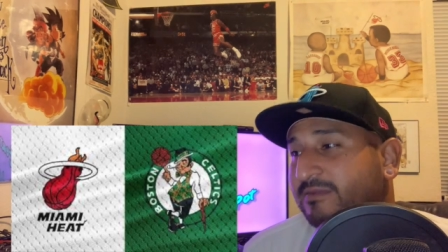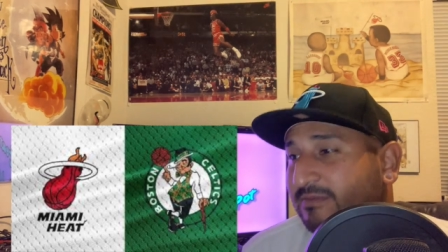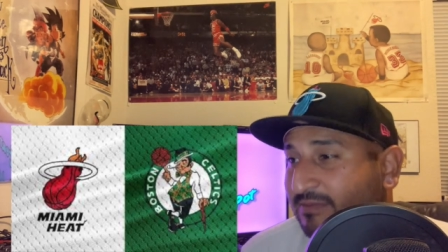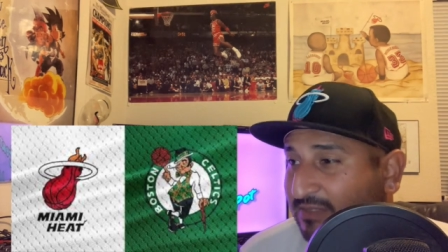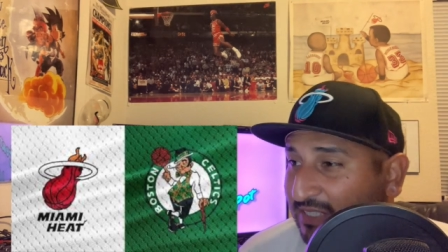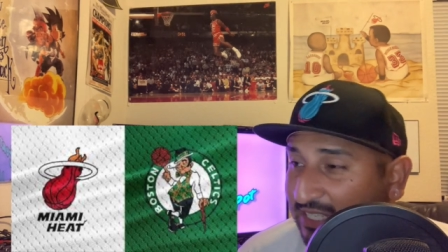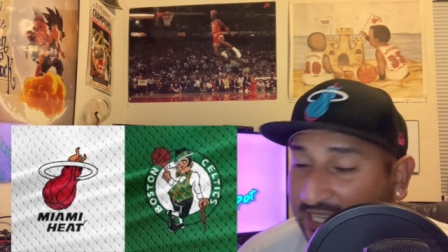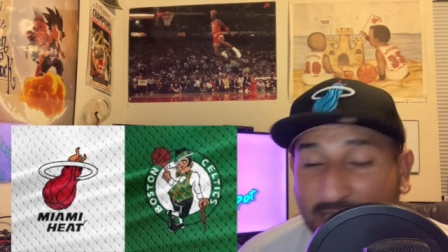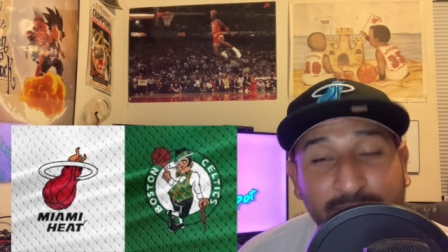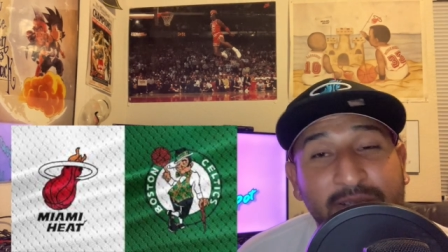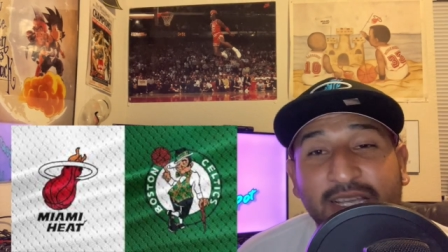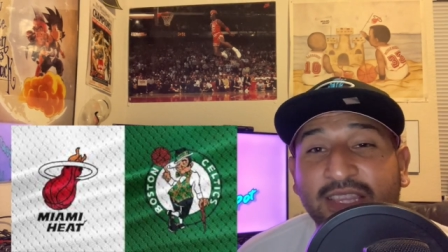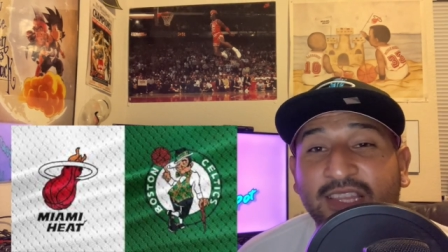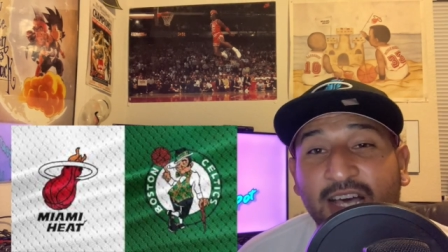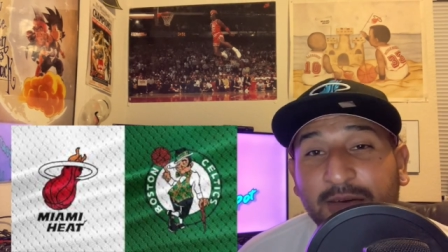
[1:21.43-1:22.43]
the Heat
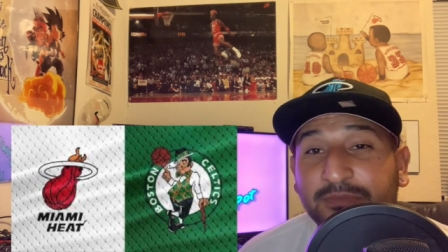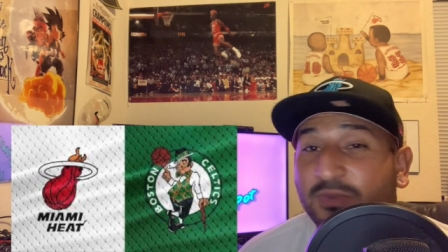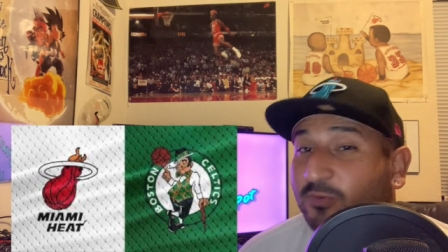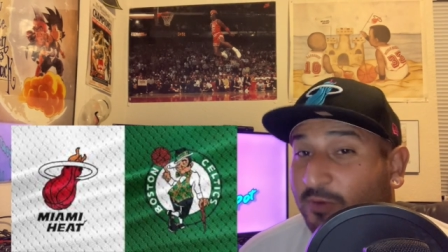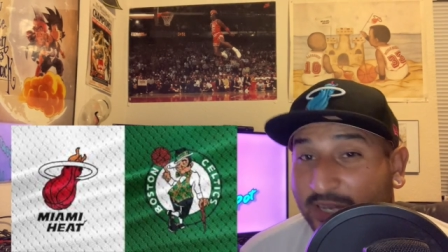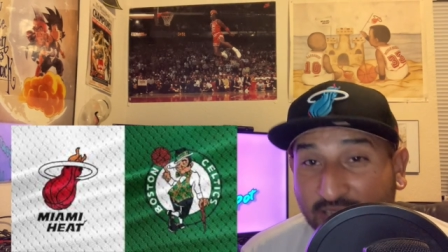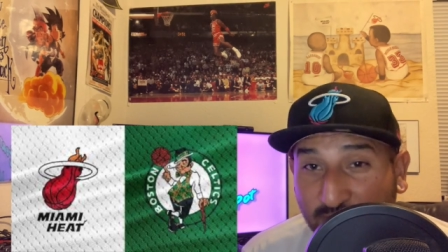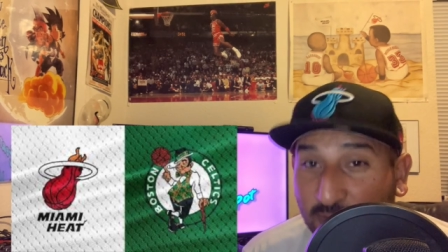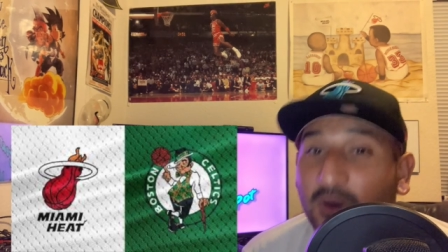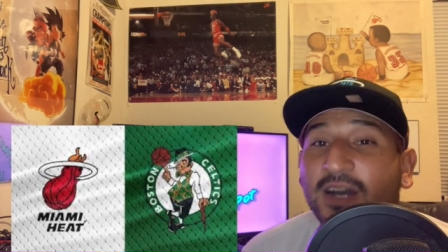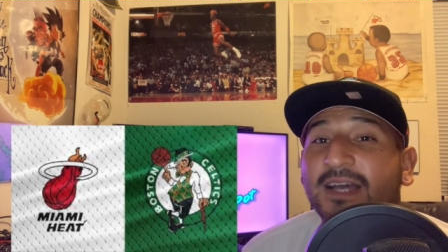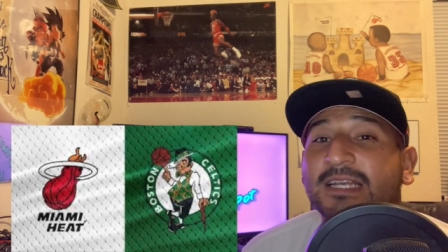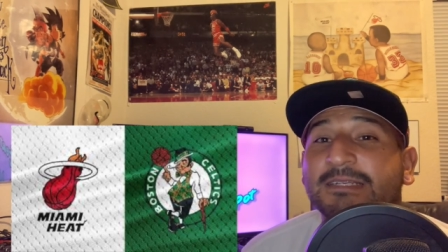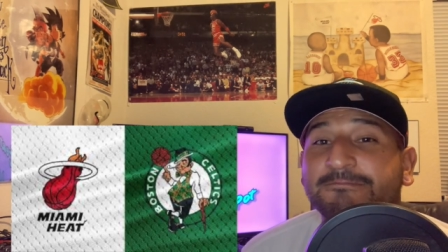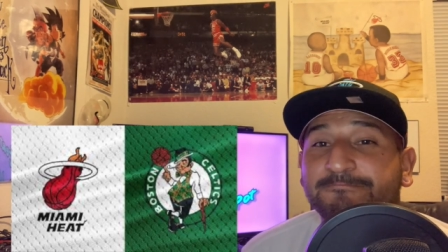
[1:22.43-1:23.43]
being up
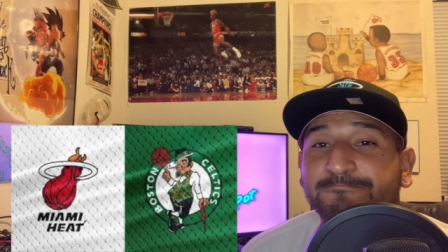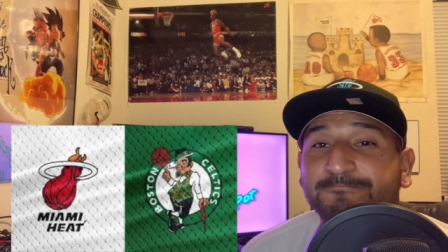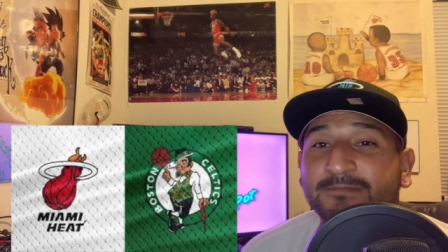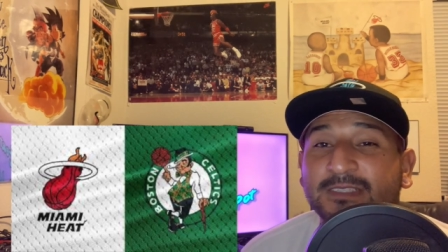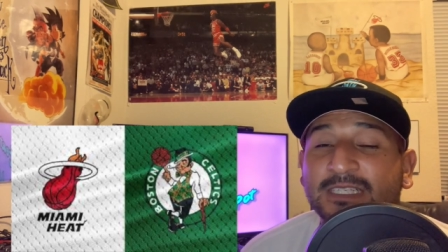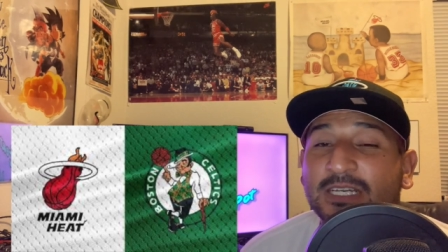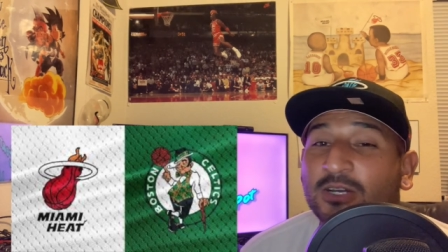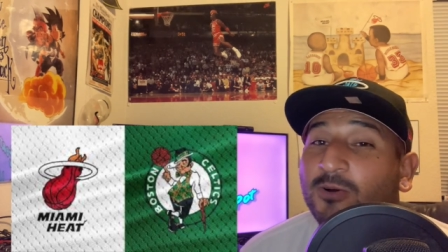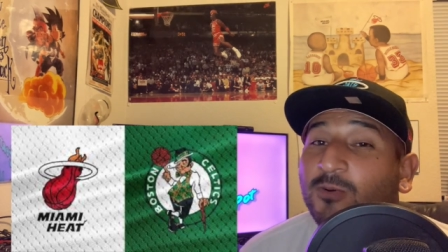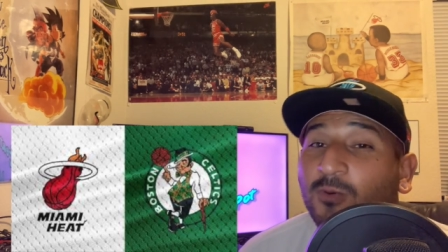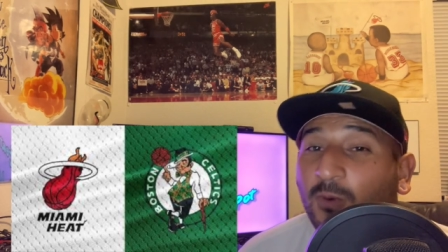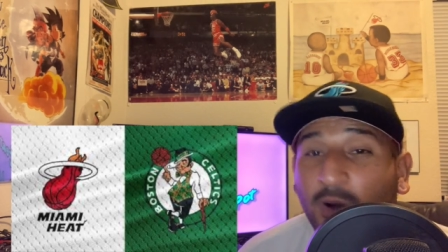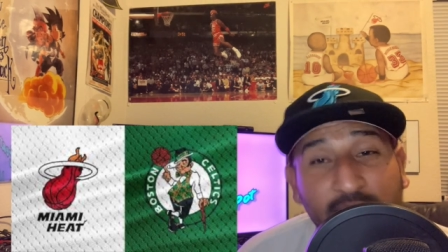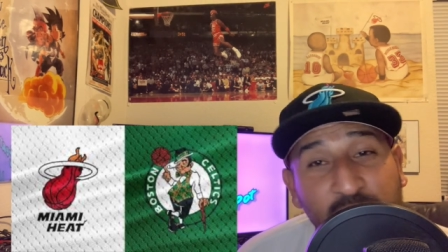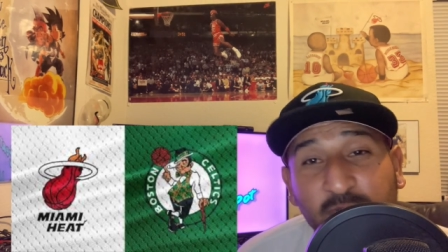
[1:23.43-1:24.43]
3-1,
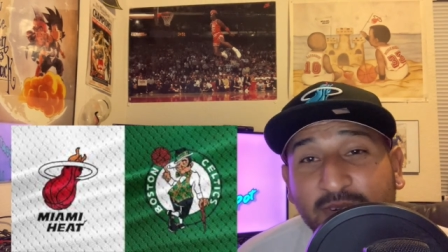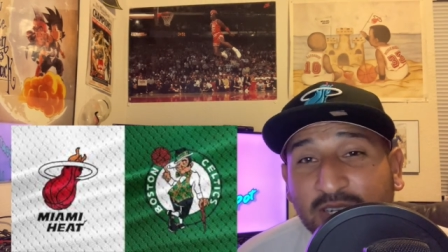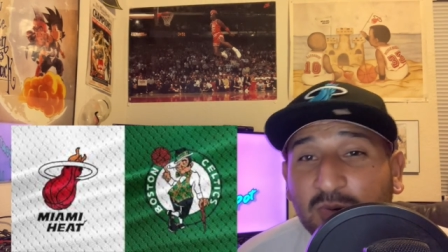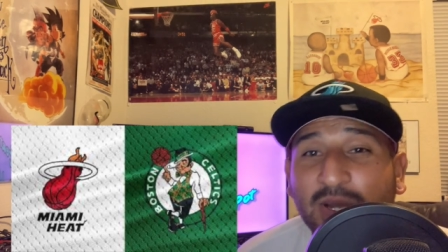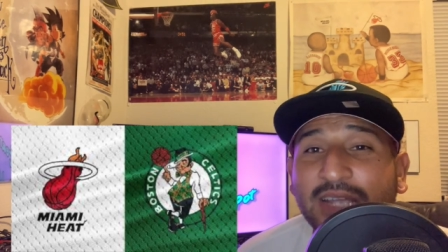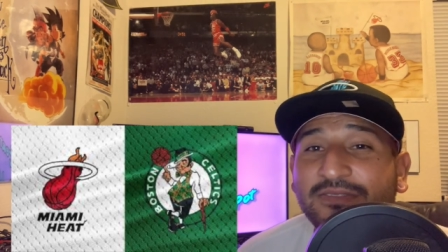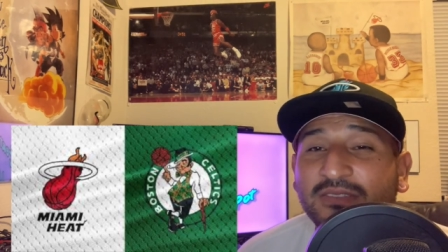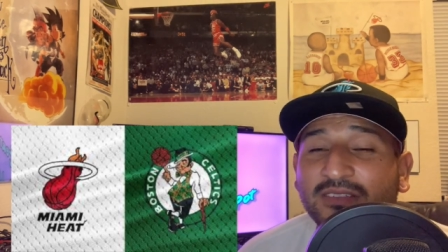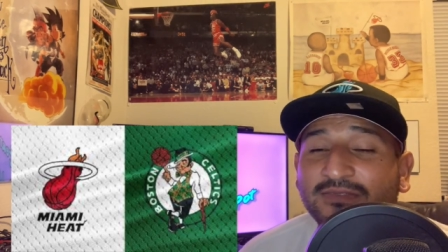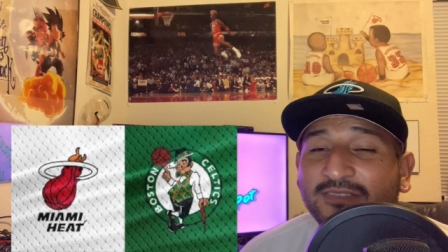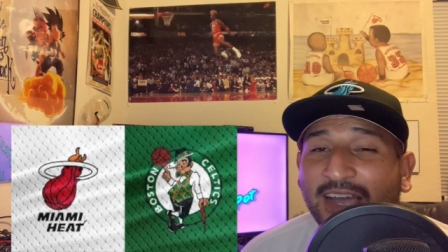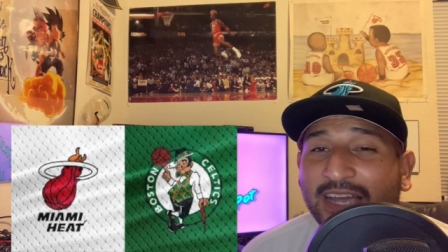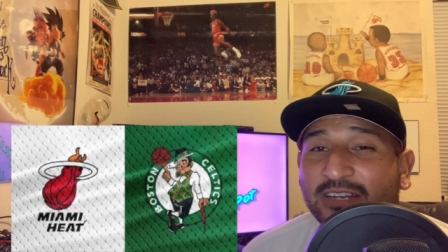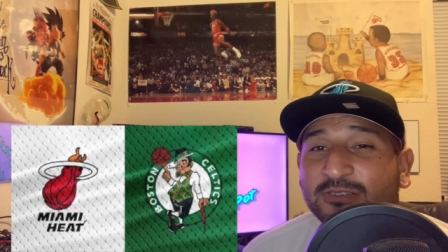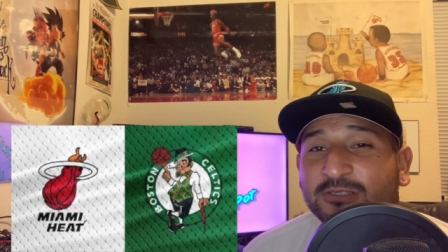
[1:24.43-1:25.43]
one win away from the
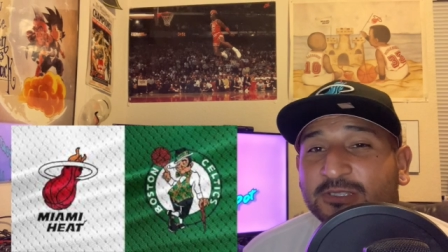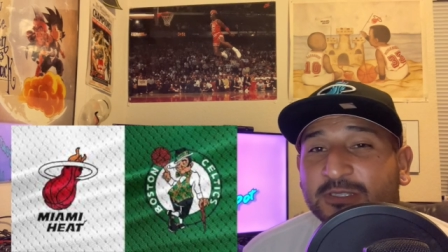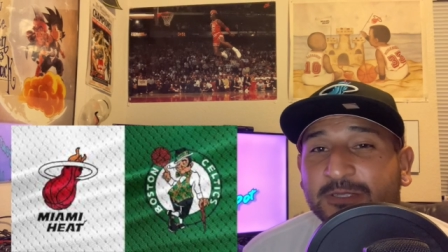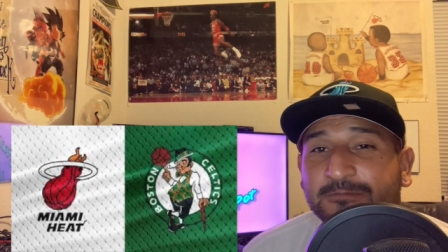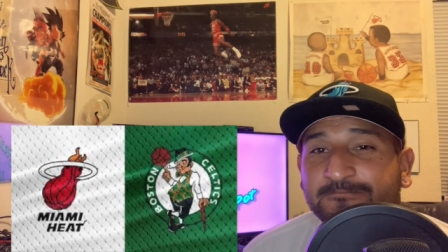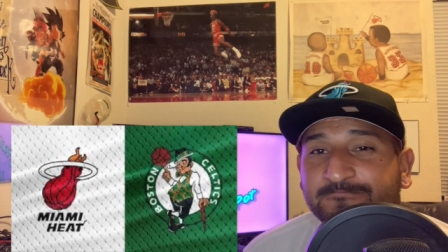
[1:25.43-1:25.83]
finals,